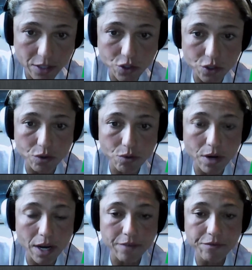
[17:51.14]

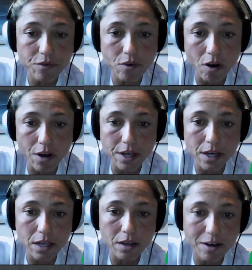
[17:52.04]
So I've gone
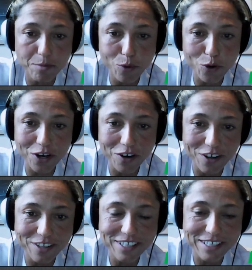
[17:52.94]
a lot more
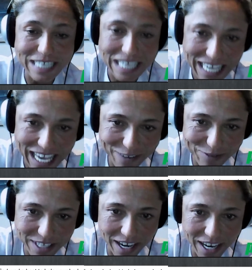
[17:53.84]
on the decaf
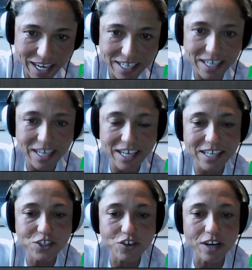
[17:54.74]
side,
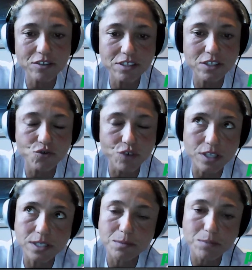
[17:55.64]
trying to
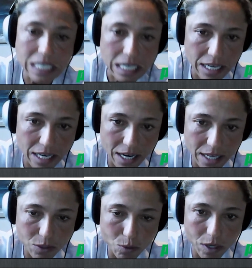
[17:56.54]
drink some tea
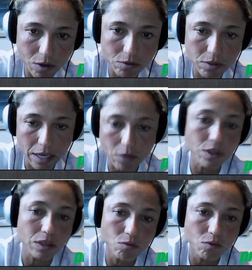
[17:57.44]
as well, like
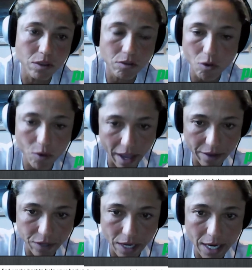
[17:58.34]
with no
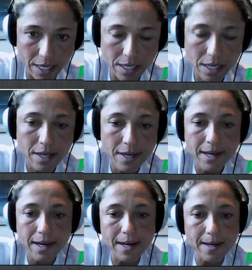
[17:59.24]
caffeine.
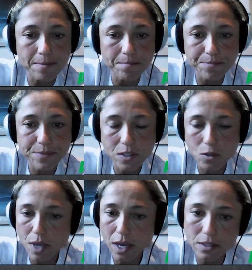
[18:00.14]

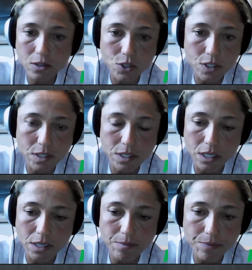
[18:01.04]
So yeah, so just
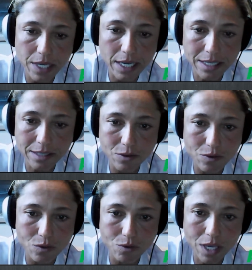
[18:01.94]
kind of
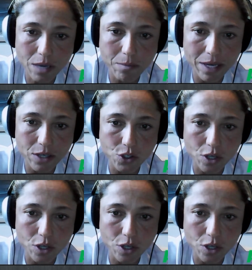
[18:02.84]
doing a better